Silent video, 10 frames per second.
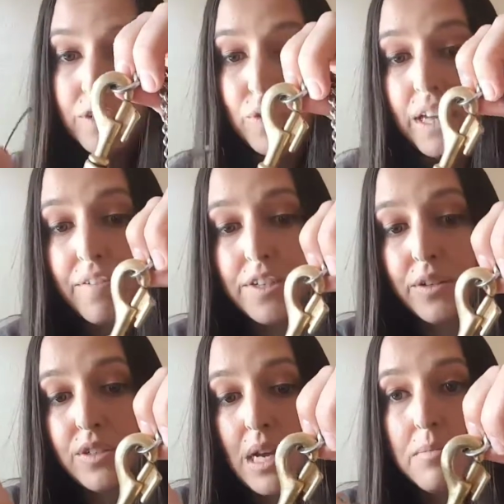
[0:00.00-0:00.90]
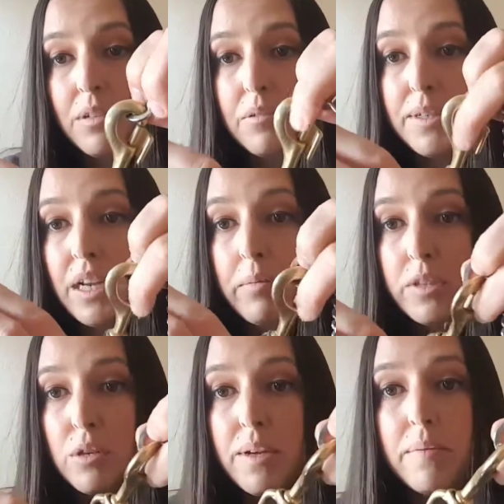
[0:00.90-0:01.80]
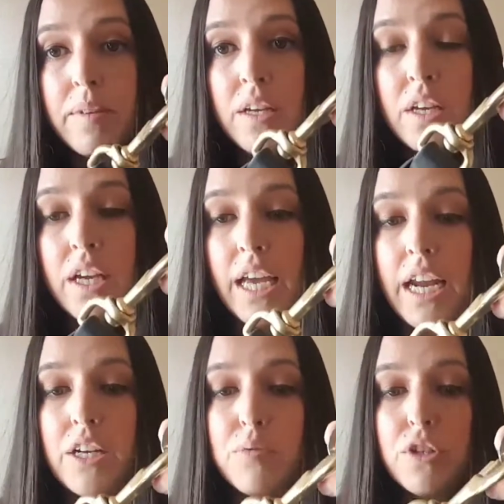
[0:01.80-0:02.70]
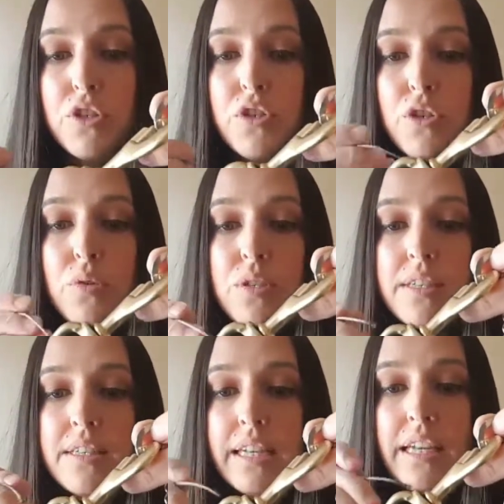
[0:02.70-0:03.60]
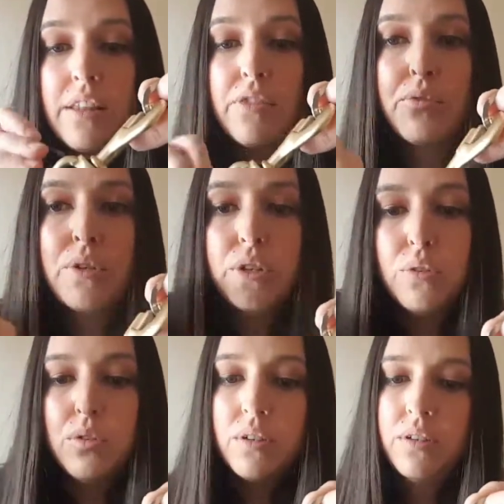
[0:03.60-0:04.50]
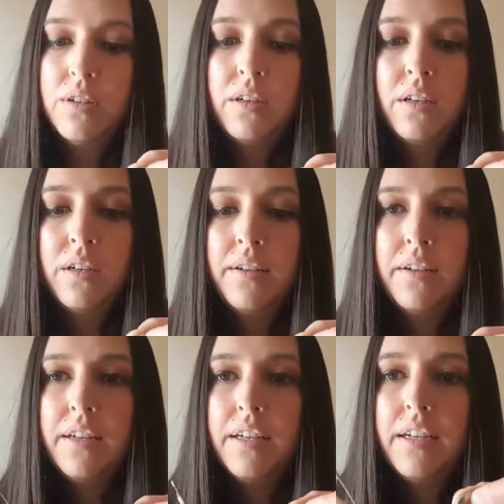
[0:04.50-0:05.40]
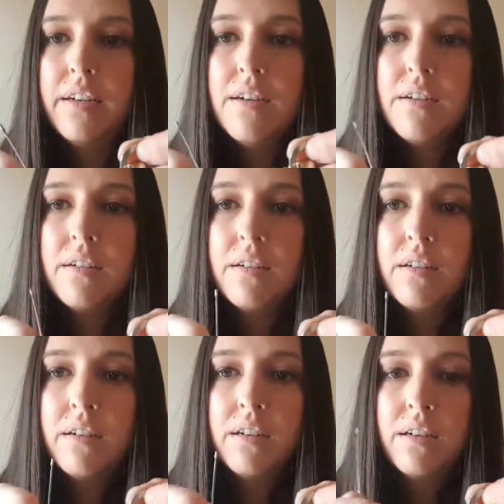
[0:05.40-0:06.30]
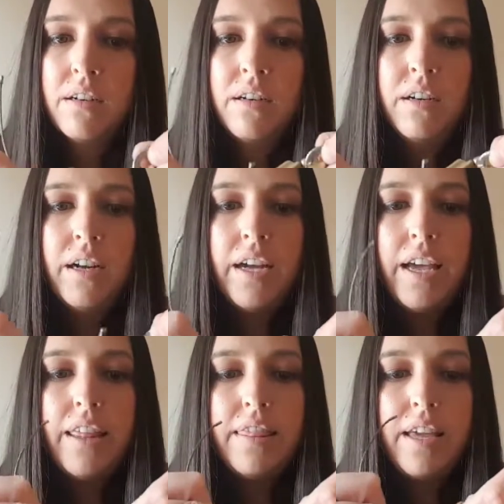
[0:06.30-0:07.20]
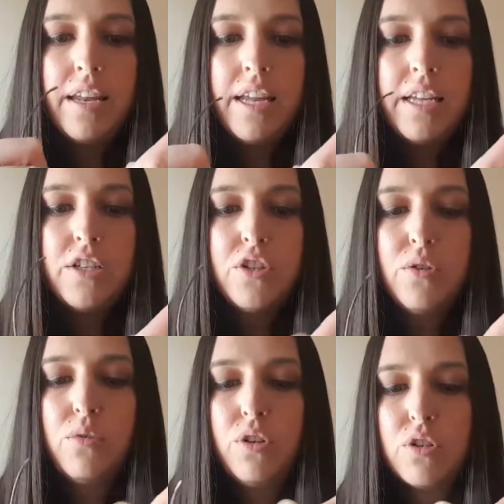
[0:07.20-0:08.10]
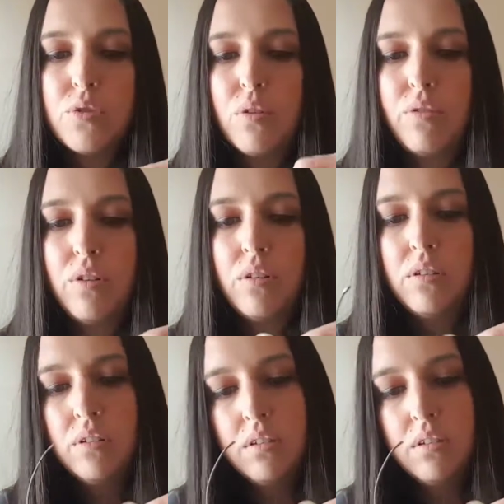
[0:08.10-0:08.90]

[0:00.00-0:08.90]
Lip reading: doing it every single time. That would be time consuming. And I just want you to stick it through here and then into your swivel.